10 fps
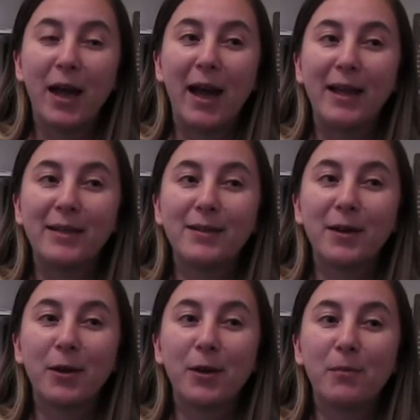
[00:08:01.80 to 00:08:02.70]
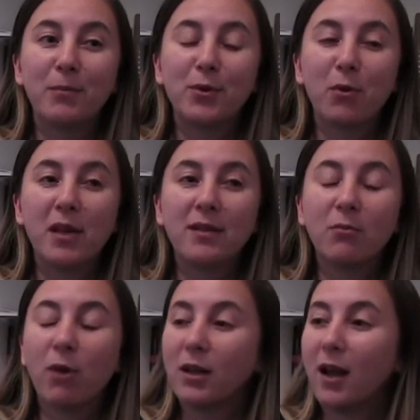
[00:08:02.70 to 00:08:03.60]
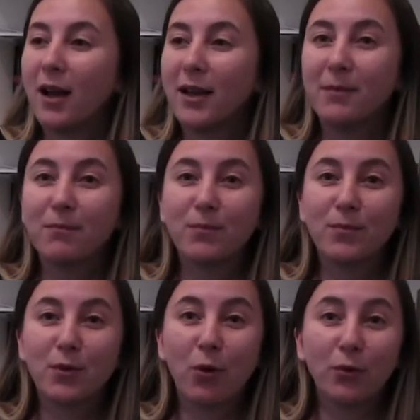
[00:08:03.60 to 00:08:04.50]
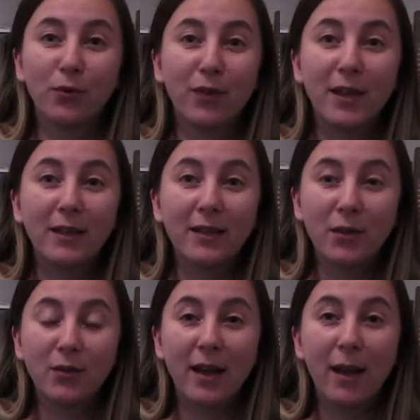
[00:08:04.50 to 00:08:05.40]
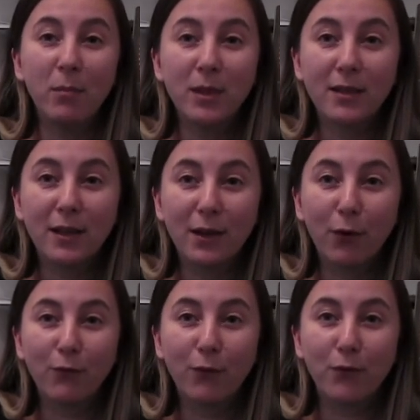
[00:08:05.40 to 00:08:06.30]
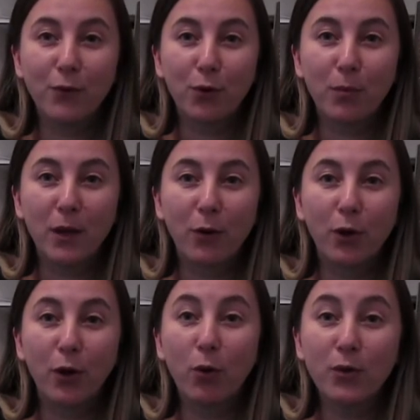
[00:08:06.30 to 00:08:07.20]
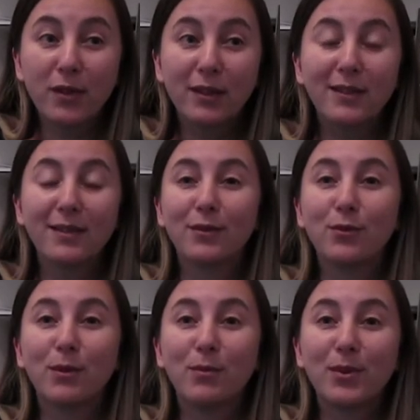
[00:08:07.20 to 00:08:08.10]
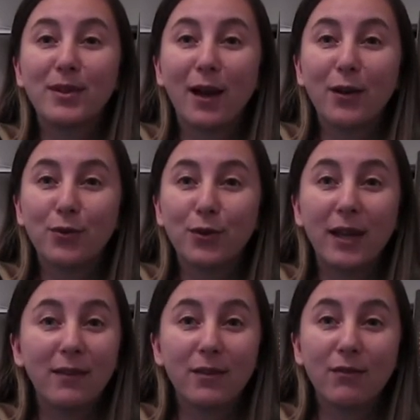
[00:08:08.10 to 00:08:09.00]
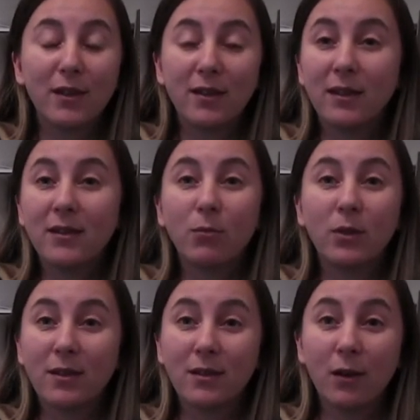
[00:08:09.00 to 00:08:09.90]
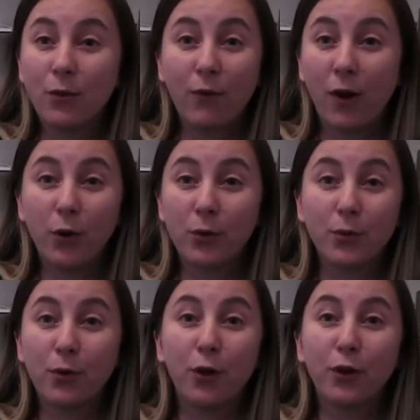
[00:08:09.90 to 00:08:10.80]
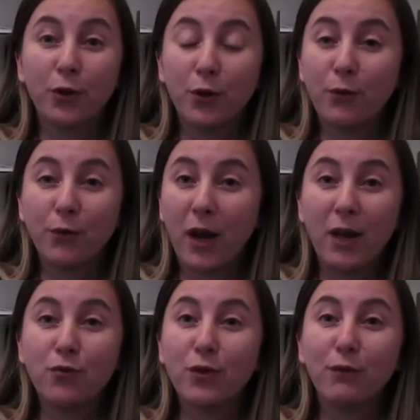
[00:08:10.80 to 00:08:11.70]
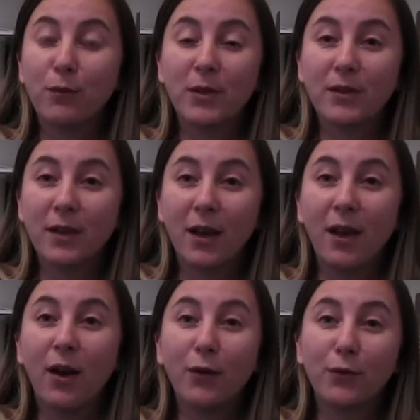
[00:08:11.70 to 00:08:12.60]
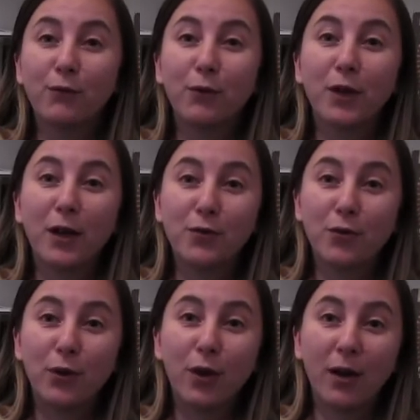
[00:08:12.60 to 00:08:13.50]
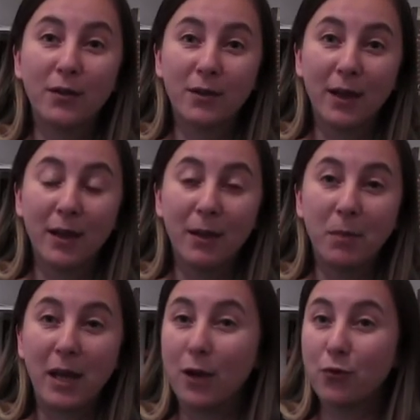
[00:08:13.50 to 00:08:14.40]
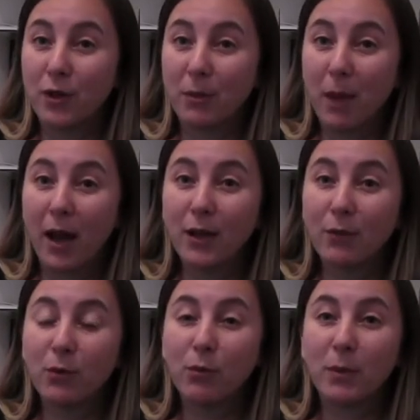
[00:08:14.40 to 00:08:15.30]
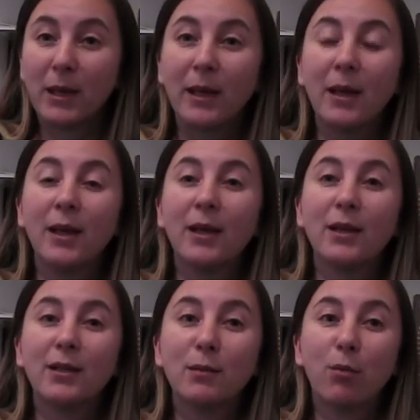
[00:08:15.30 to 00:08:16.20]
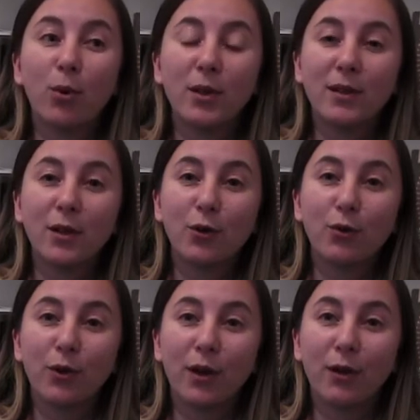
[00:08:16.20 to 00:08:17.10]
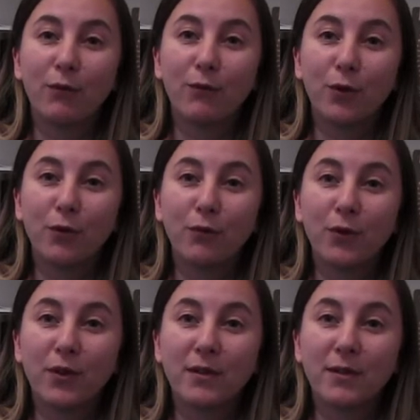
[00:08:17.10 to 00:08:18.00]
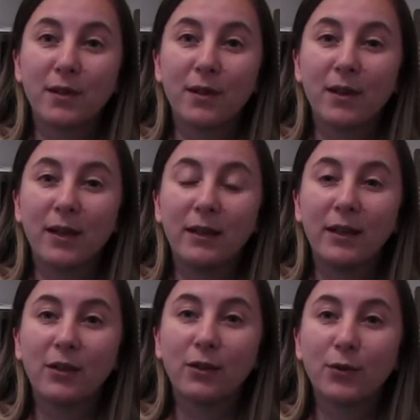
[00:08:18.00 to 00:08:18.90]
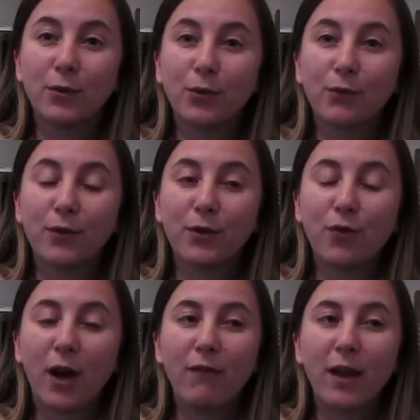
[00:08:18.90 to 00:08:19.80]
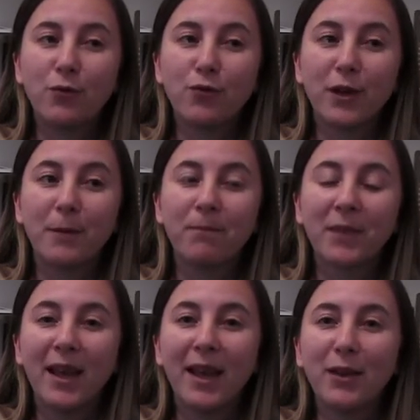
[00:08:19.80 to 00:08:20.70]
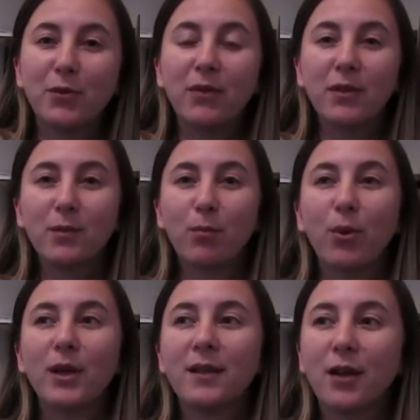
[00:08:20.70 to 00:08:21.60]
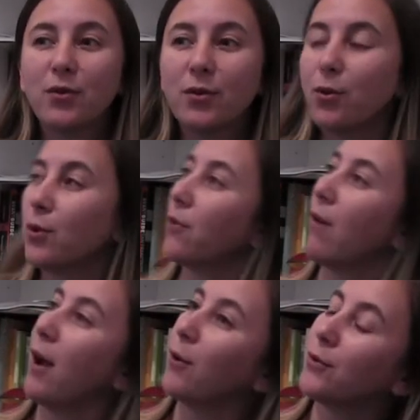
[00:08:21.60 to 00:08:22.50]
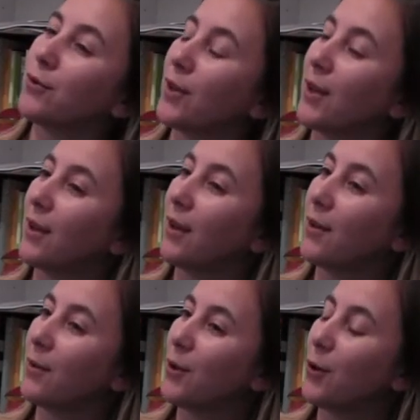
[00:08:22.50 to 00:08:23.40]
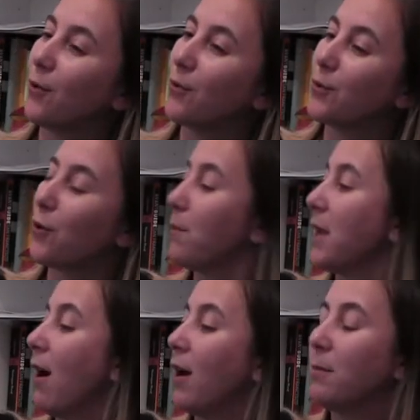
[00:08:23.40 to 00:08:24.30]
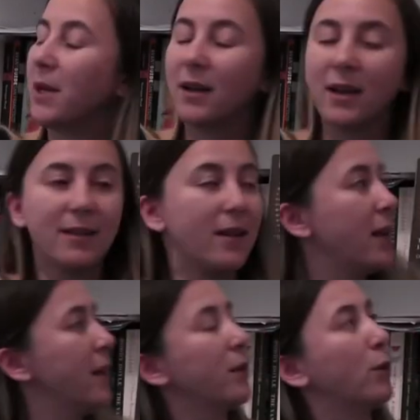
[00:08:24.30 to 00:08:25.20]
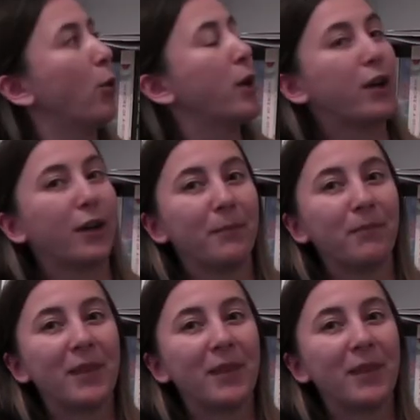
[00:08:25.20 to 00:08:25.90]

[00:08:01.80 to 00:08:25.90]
And so I said, well, I don't think that there's an embassy of Serbia or a consulate, to be precise, to get this visa. And they said, well, this is not of our concern. If you're entering from this other foreign country, you can't be entering back, and we will be deporting you for this illegal sort of tribe entry. So at this point, I just turned around, turned behind me, and I said, I need a lawyer.